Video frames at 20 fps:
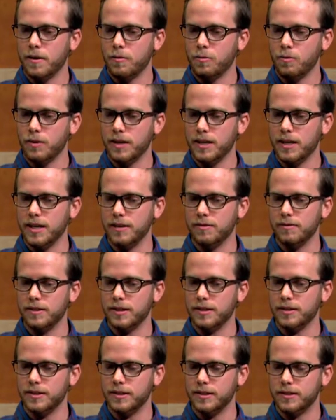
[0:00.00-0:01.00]
we
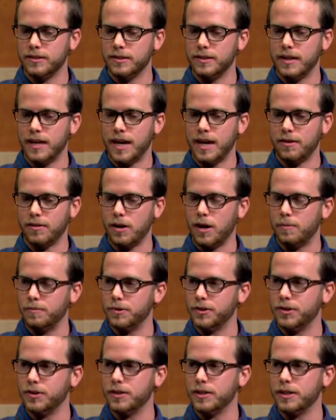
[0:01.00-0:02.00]
even had the
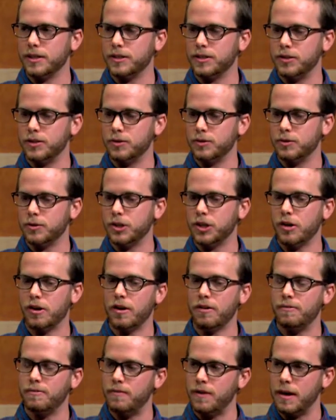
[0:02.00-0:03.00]
opportunity to share
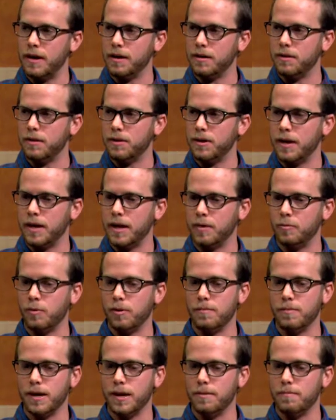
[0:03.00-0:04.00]
our faith, and we
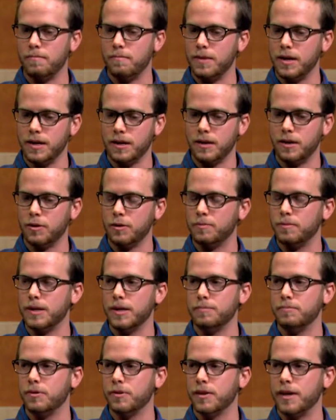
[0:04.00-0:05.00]
met many other
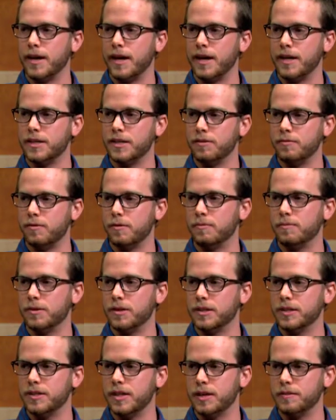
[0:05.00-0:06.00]
people that had different
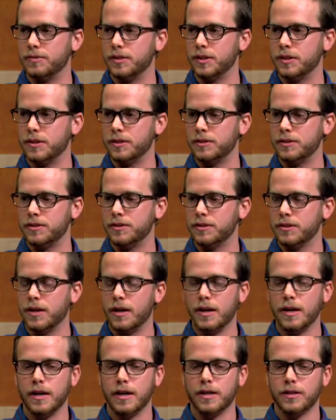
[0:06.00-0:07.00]
beliefs as us.
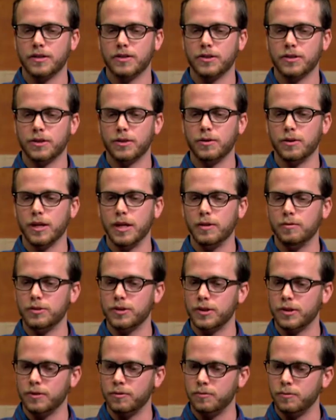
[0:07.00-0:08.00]
So it
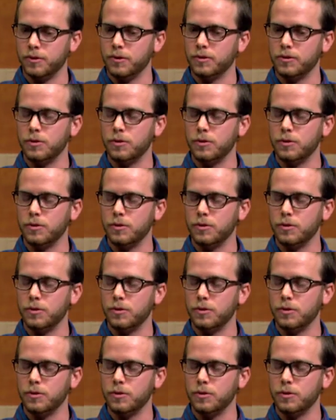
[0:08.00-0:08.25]
was a real